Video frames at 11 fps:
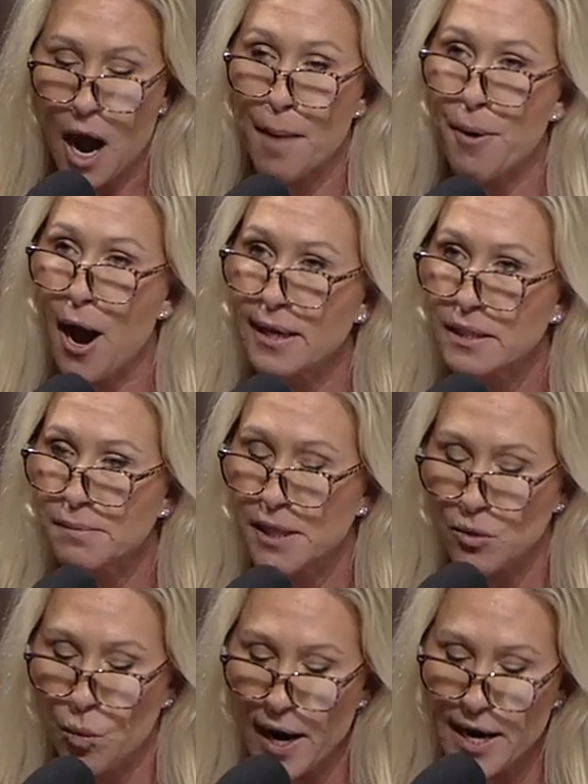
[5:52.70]

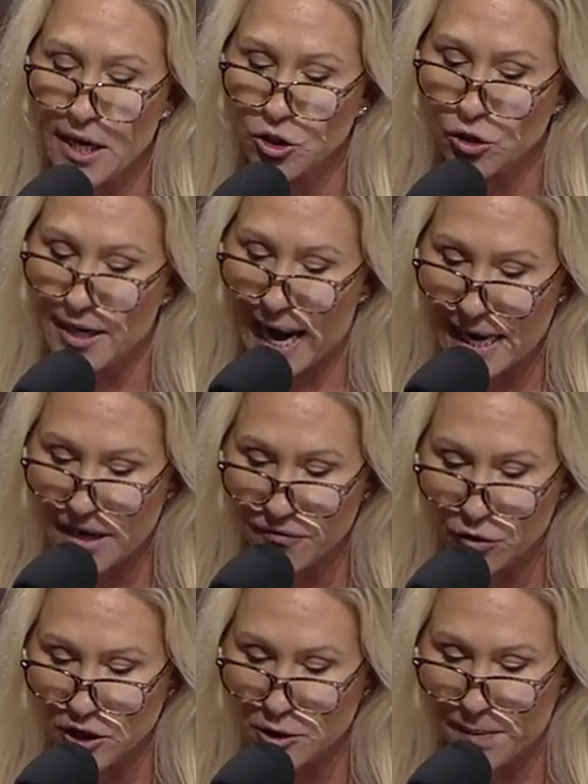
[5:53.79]
approximately
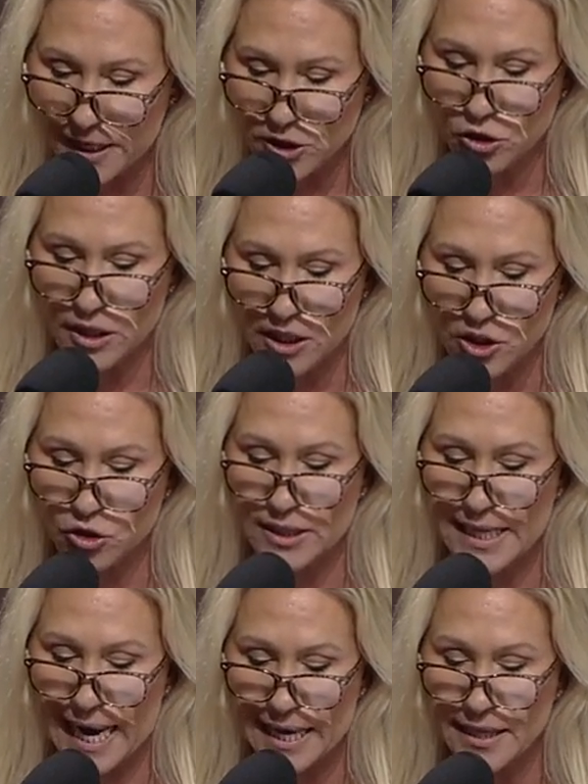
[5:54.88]
184 special
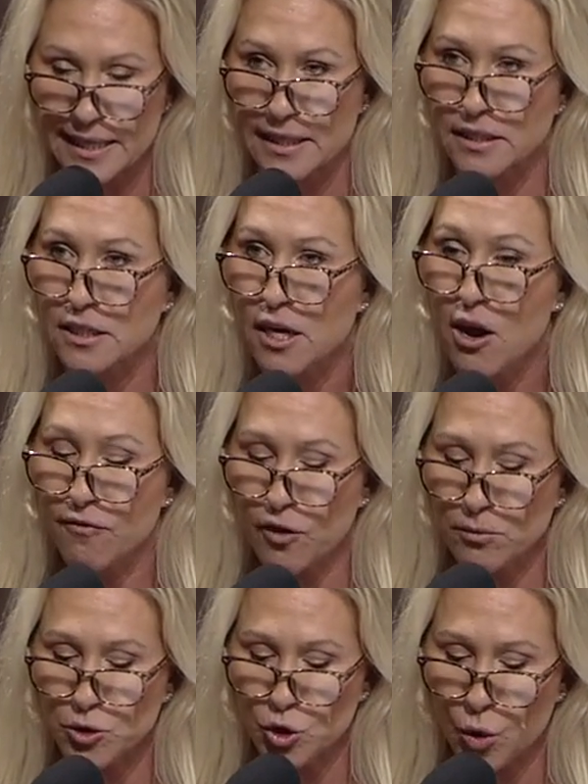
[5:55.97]
interest aliens
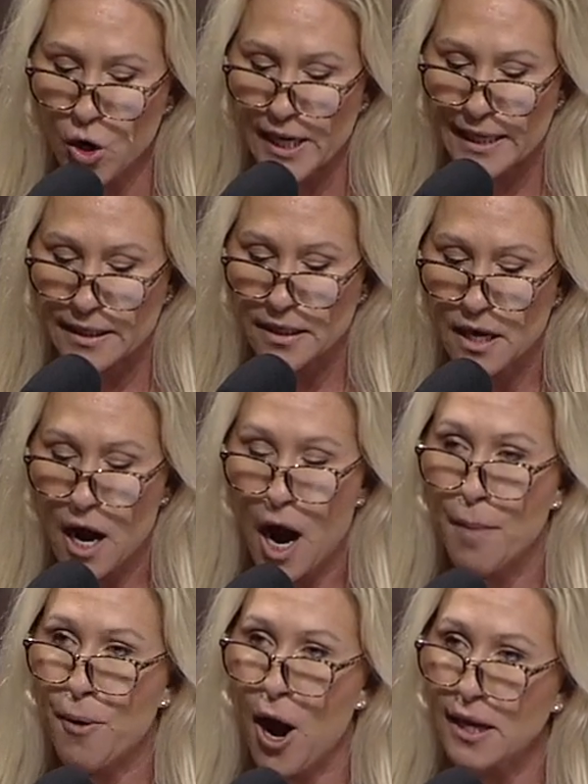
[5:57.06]
from Jordan,
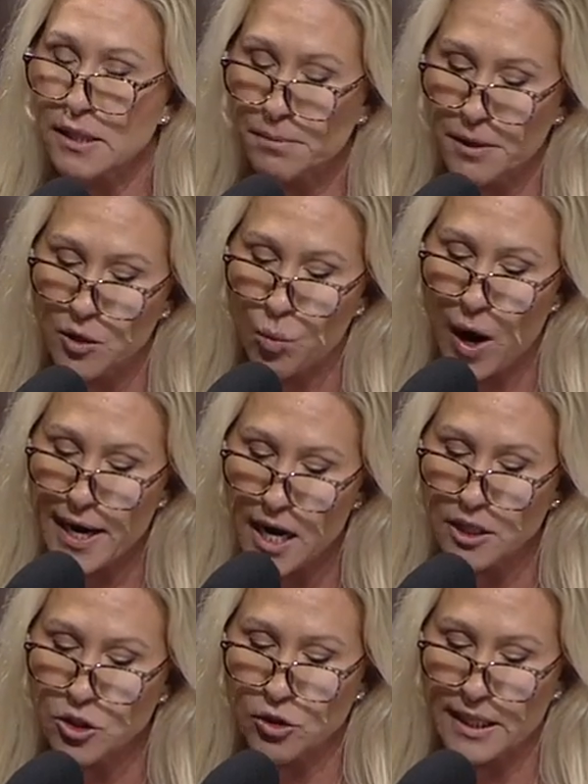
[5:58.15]
approximately
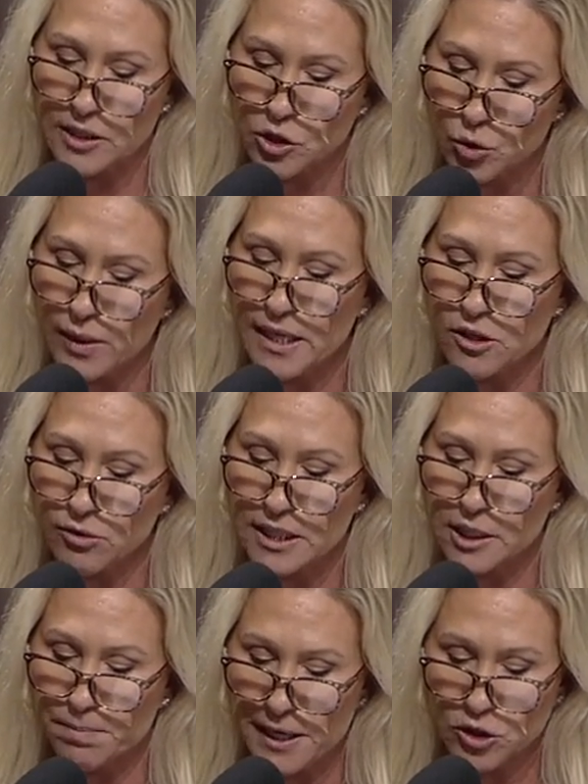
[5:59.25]
123
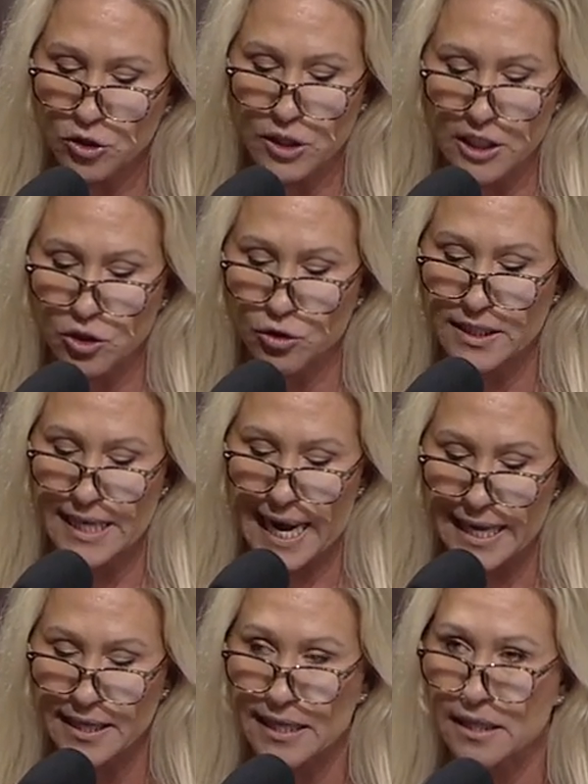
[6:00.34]
special interest
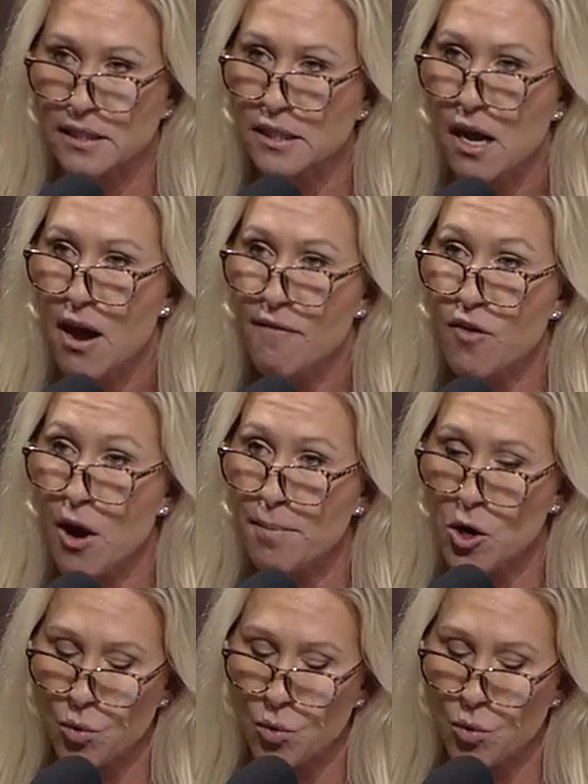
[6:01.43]
aliens from